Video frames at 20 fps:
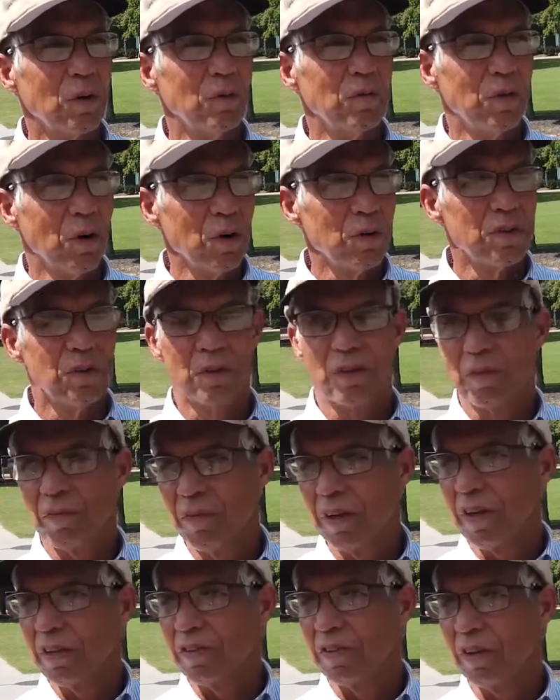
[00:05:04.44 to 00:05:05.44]
conversion
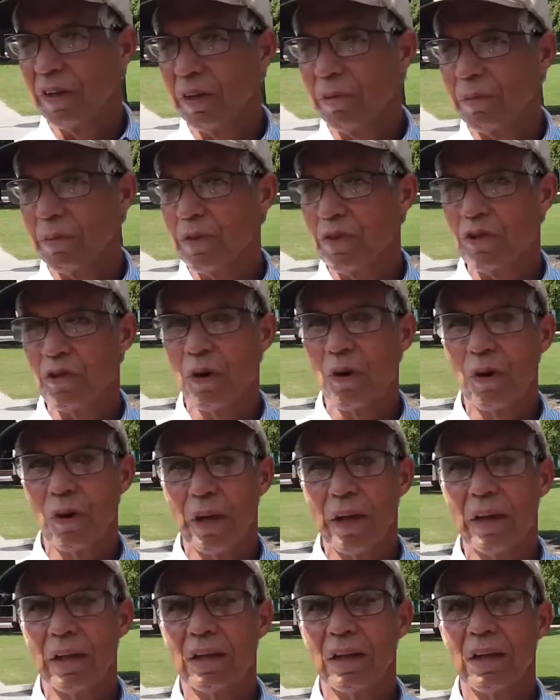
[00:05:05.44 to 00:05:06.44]
convention in
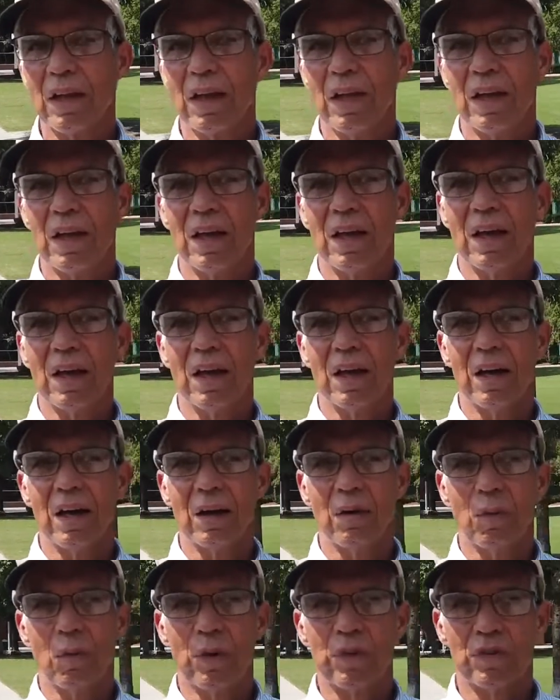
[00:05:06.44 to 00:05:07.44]
Missouri
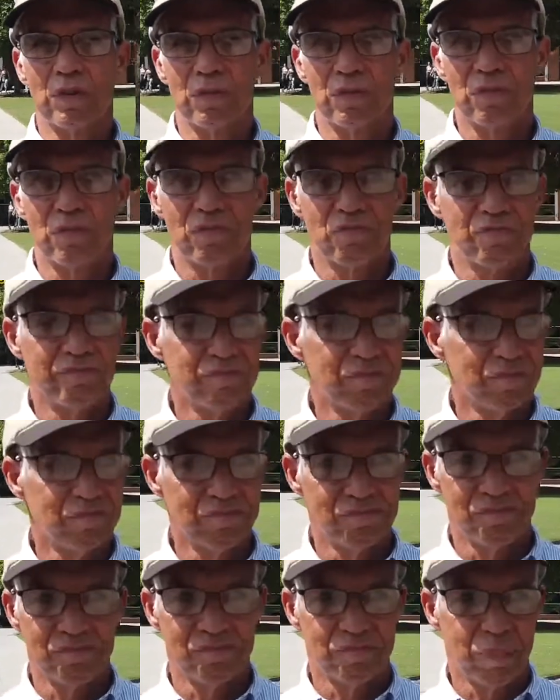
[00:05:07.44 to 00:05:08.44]
was
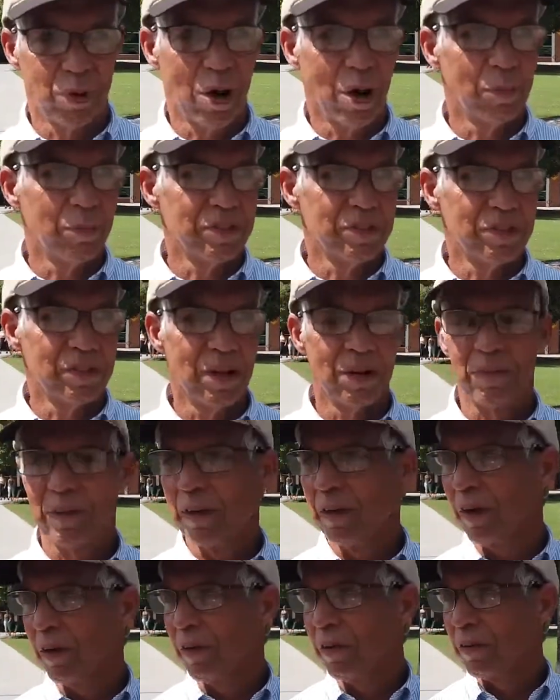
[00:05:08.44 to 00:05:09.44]
probably
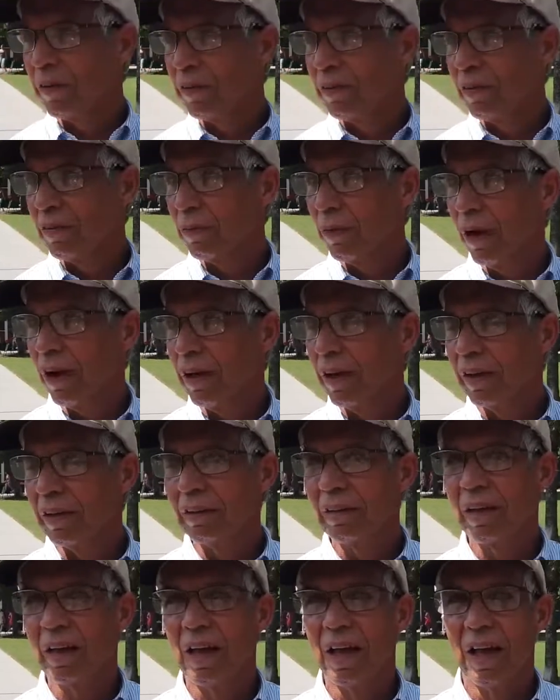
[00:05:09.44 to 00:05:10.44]
7 years running,
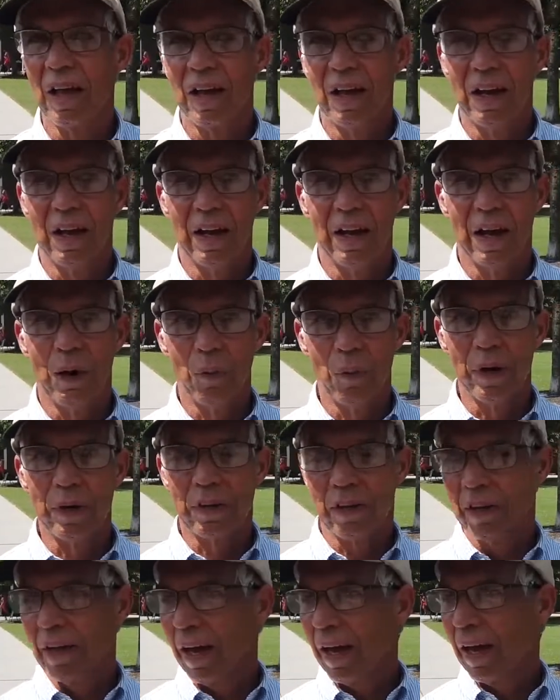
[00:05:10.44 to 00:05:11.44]
and I
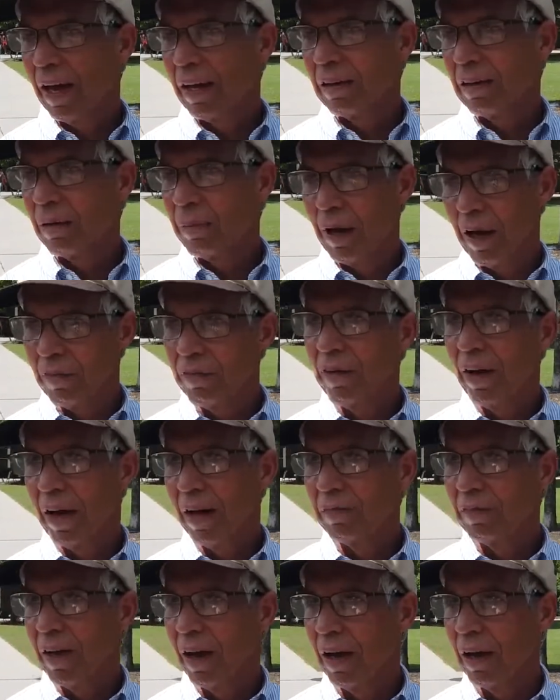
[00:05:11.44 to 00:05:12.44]
went to that about
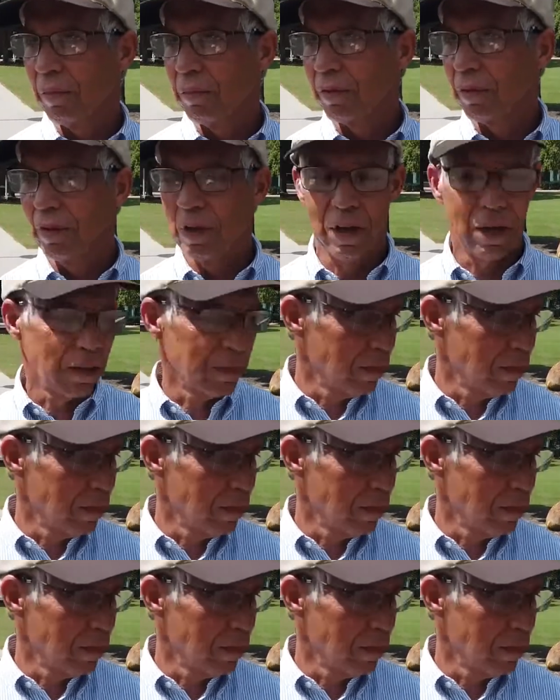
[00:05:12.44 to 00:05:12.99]
5 times, and